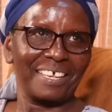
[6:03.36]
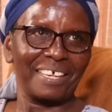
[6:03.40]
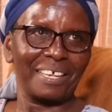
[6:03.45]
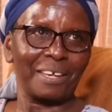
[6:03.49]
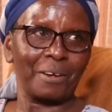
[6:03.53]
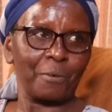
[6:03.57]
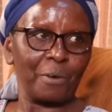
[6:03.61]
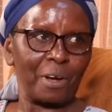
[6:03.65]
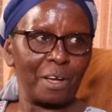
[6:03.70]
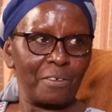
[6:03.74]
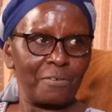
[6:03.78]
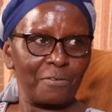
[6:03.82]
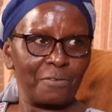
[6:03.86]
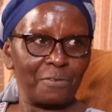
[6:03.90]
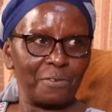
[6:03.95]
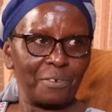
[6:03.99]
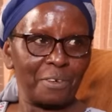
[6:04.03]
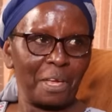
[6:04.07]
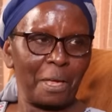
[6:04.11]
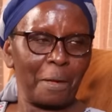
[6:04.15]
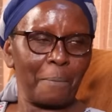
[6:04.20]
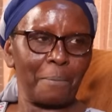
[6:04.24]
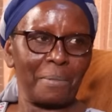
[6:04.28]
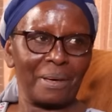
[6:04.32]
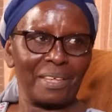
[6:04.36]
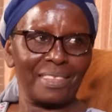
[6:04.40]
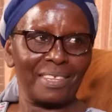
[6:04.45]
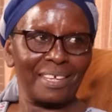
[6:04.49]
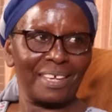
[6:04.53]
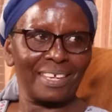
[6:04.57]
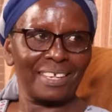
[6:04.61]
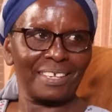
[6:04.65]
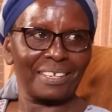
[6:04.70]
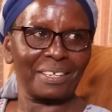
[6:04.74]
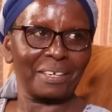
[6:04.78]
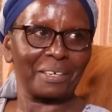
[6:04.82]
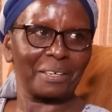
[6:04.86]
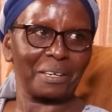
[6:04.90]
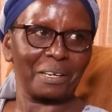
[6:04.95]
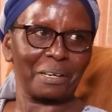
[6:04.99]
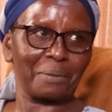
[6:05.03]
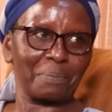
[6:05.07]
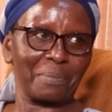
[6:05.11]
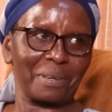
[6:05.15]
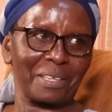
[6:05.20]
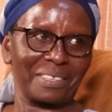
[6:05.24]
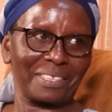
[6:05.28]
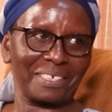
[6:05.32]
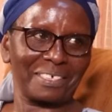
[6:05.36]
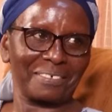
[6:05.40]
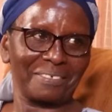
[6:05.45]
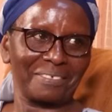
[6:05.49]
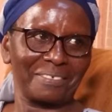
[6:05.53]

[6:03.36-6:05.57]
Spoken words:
A wife, a mother, and a grandmother.